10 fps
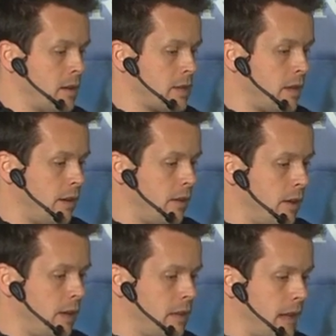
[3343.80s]
So
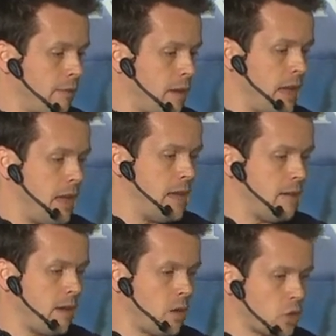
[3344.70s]
yeah,
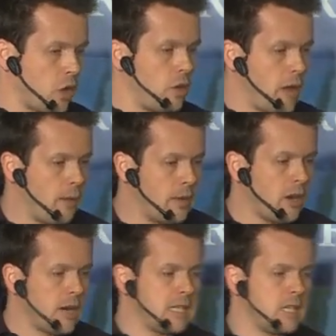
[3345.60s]
he, I'll show you how we
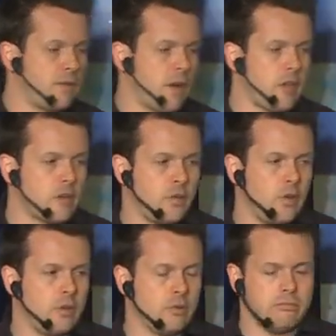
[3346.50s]
can identify those
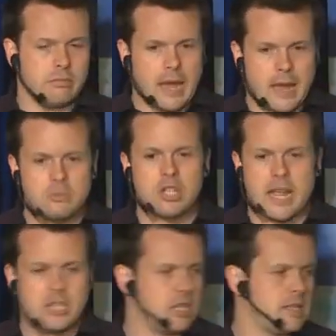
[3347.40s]
few
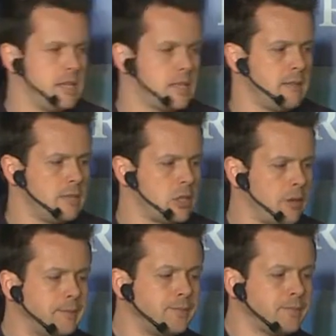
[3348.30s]
game-changing systems.
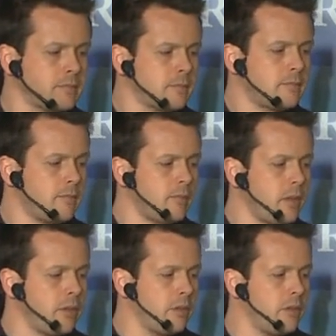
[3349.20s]
So
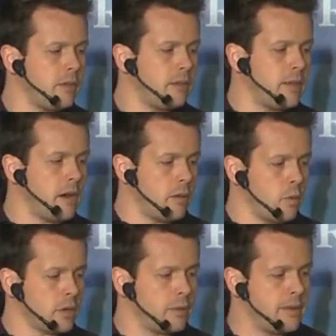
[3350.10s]
the, I
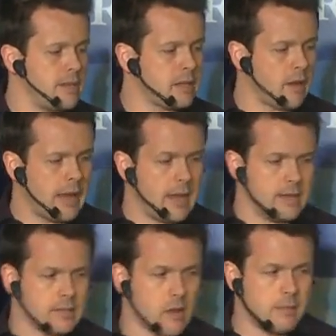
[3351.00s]
worked with this guy
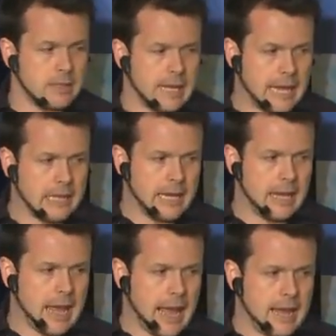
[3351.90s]
here, Simon
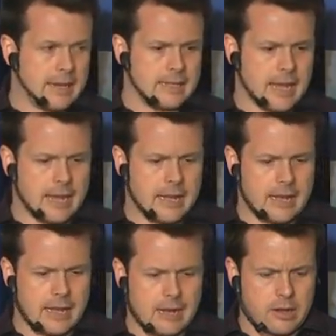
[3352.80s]
Kelly, and
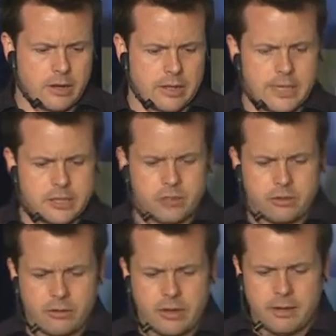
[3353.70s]
uh, I got connected
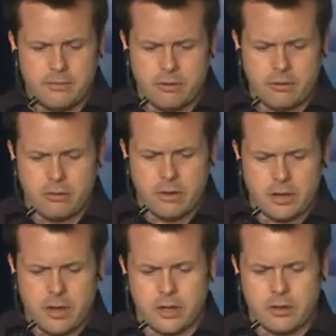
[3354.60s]
through him through a
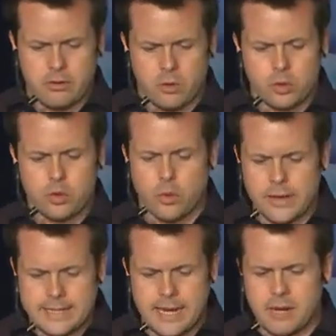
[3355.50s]
guy called
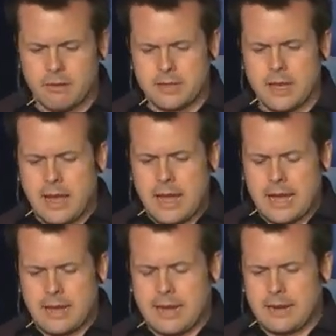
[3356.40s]
Troy Dean. He runs uh,
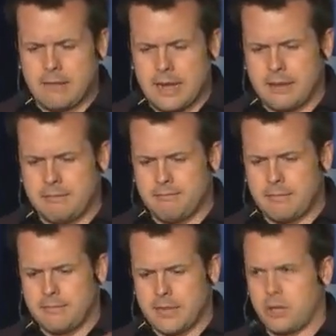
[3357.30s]
an, a
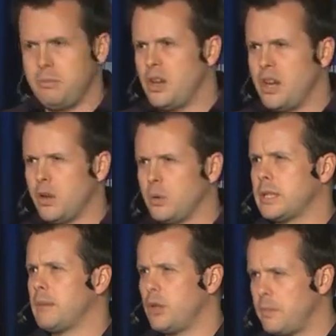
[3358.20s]
community called
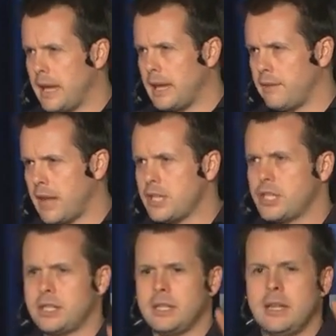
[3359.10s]
WP
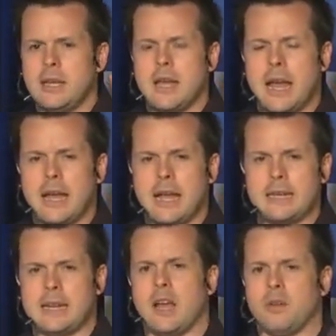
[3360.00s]
Elevation, uh,
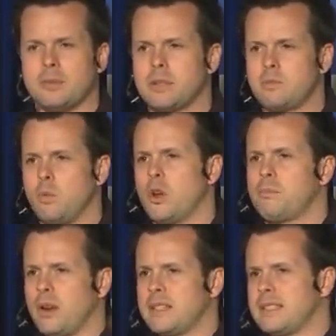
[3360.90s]
and it helps
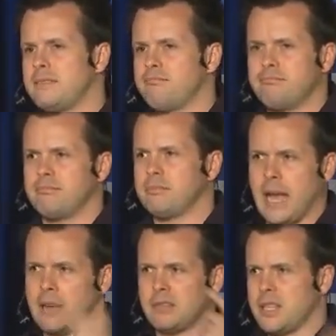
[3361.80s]
WordPress
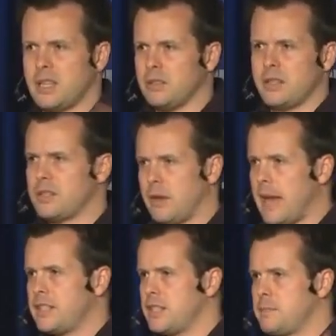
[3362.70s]
consultants or
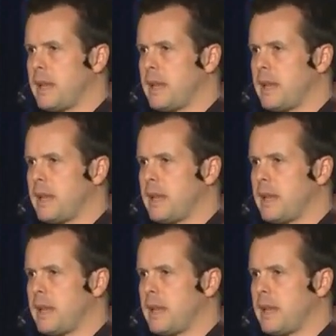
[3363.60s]
agents